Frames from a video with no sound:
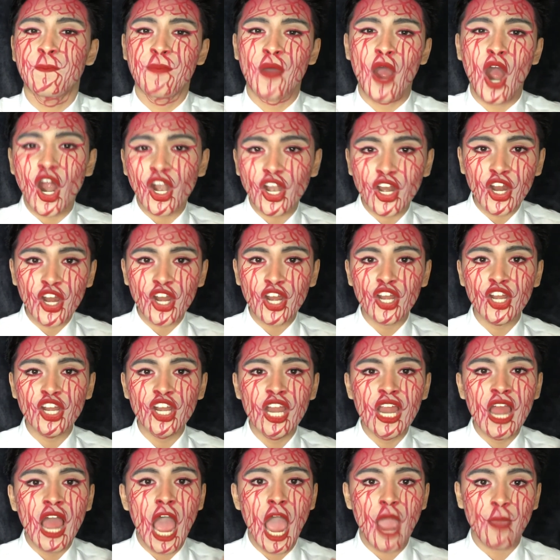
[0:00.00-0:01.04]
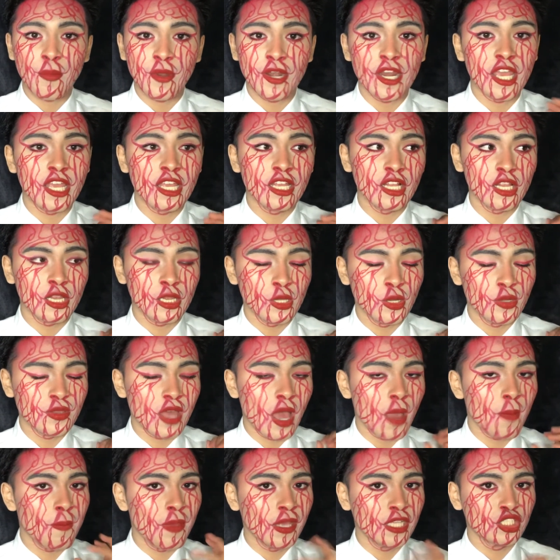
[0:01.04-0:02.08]
Potter. I'm gonna include
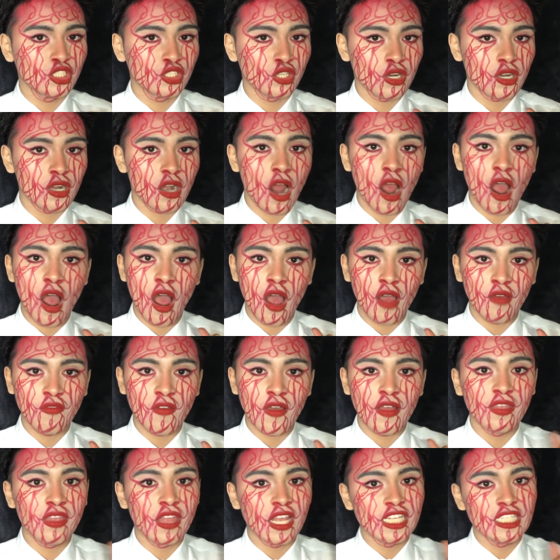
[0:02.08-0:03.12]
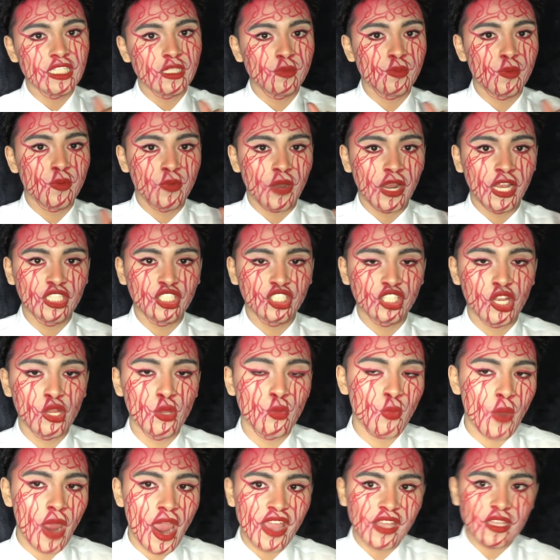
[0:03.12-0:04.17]
a picture of the
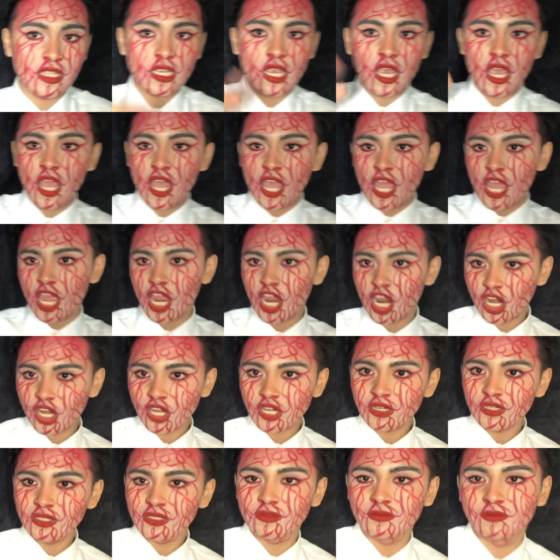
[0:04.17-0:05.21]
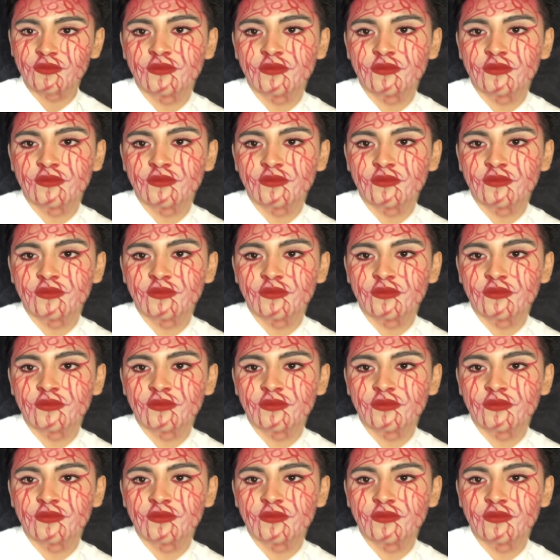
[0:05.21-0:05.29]
inspiration right here.